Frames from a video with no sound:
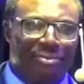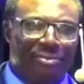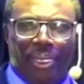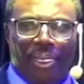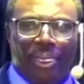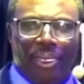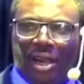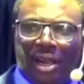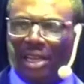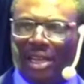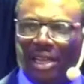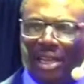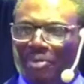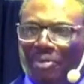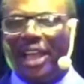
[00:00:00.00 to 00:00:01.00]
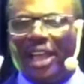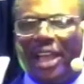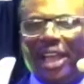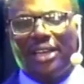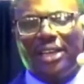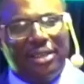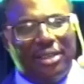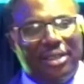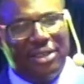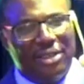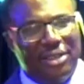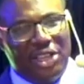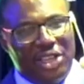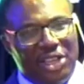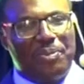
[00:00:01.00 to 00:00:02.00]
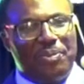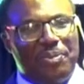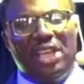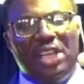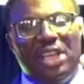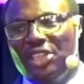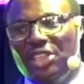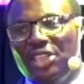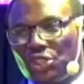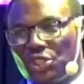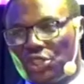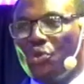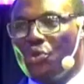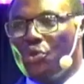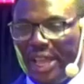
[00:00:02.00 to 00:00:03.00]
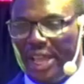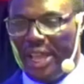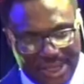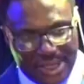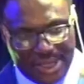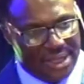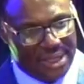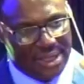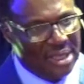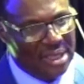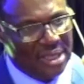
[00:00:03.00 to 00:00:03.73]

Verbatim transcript: And the prayer this morning is two ways. The